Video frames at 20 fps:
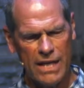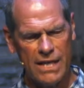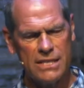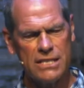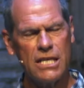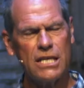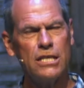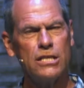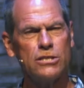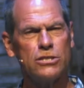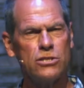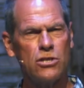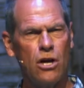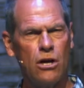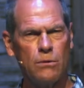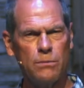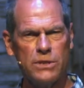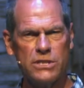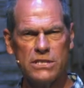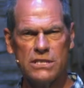See, the
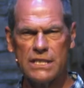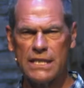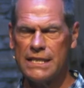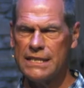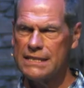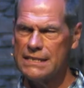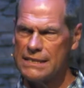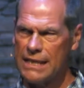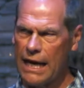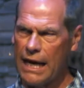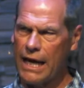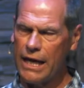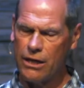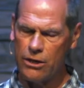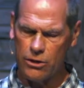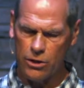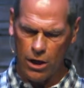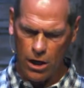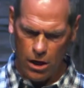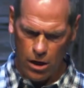psalmist's
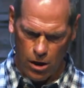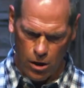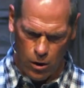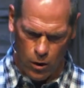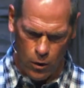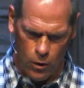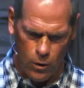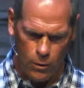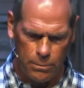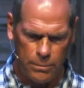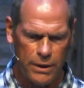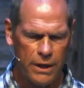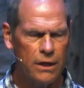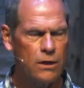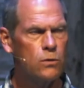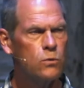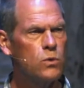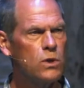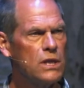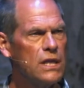entire hope
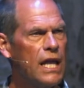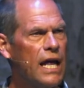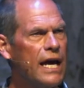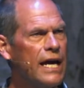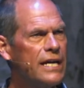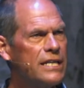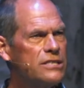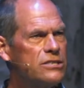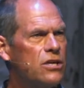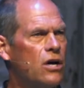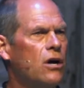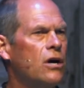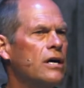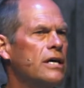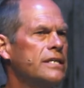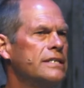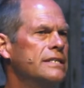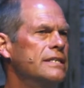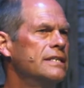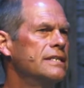relies
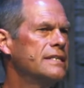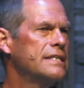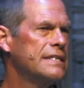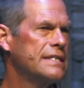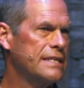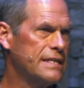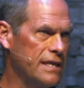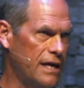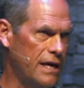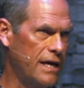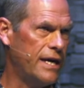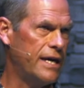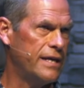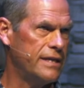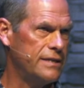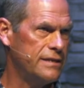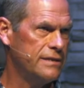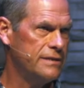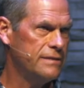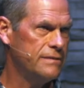on
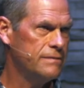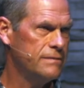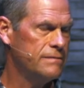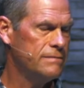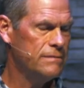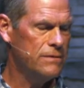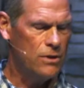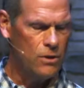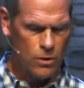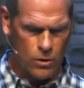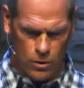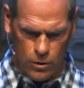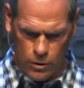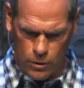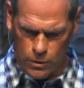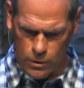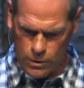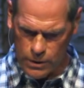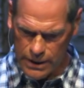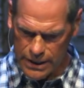God,
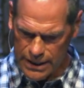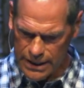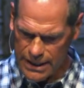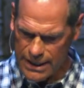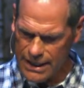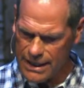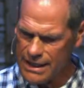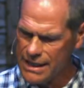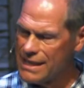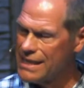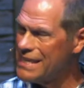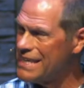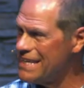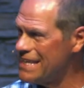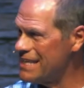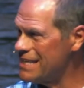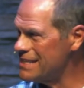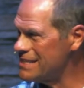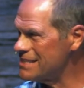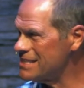who he
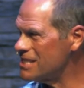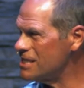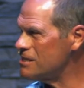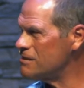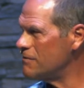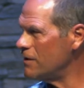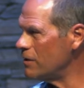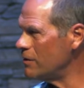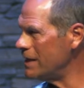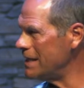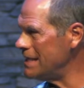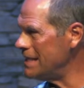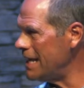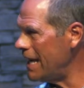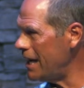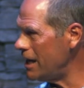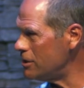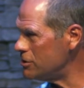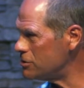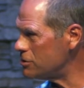is, his very
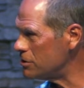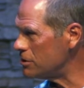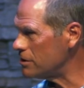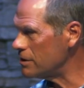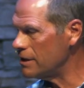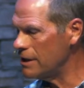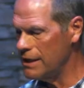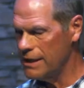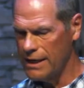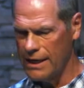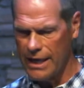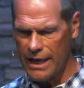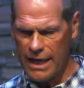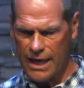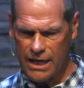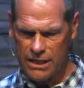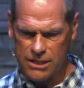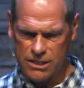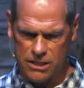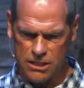nature,
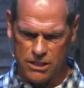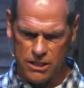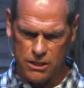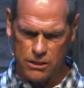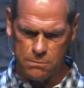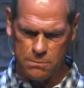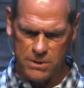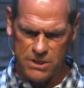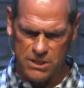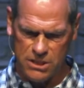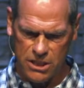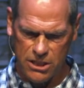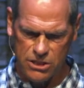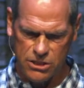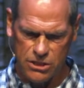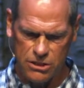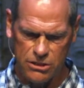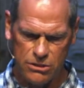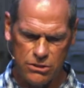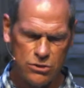and his
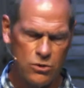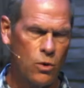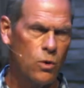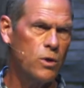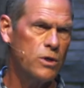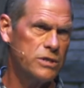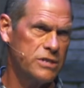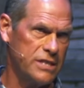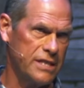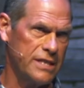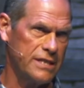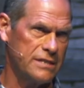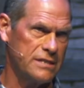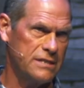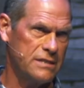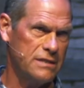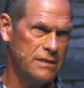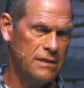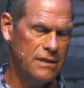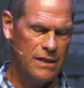disposition towards
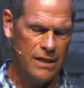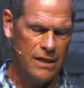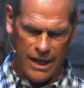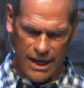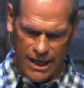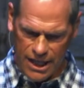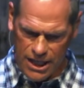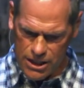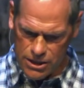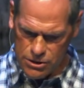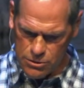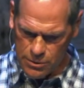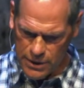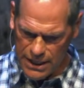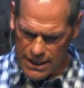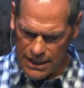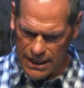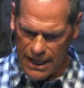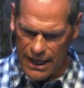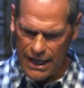us. He's
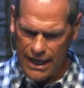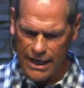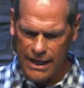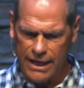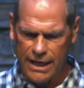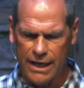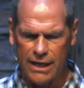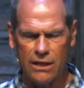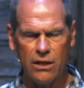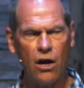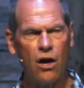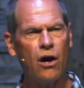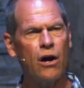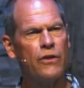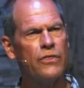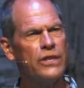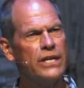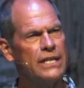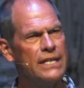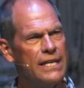relying
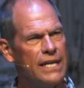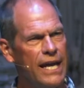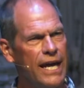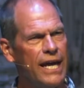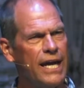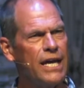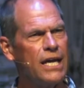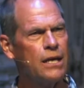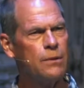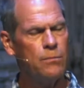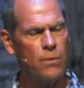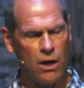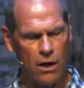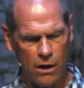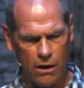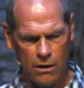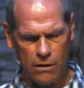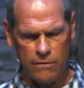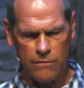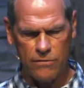on the name
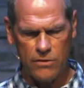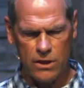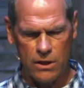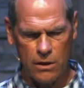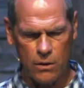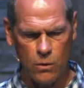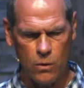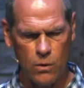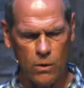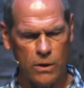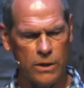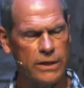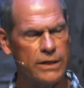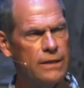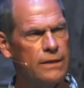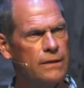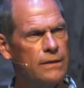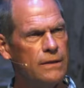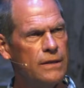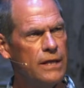of the Lord.
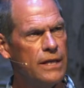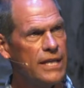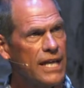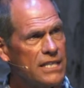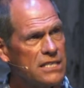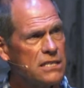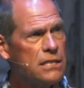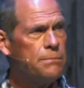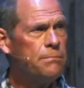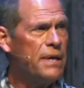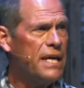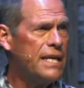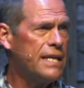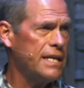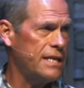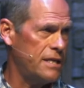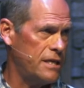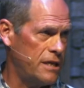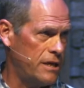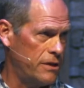That's the
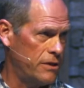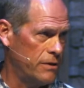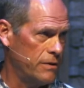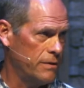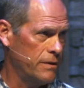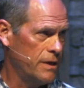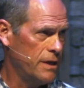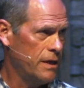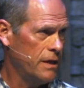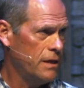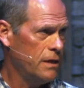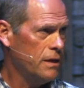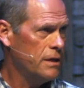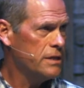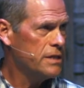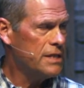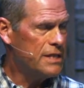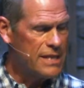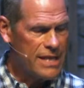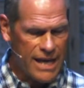meaning here.
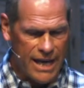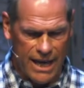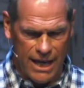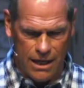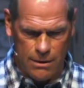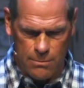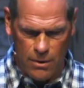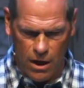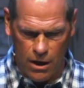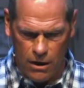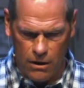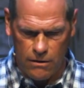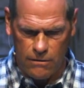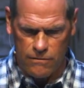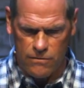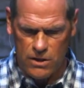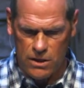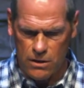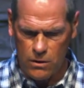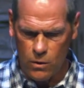The name
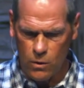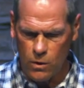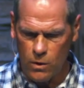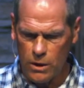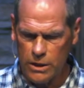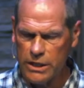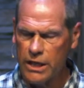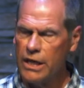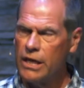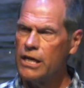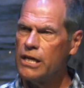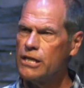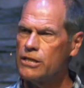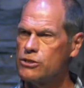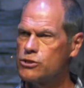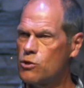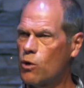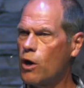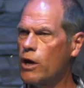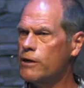of the Lord
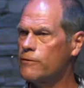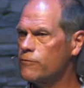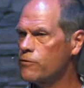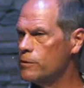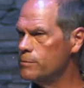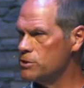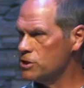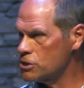is drawing from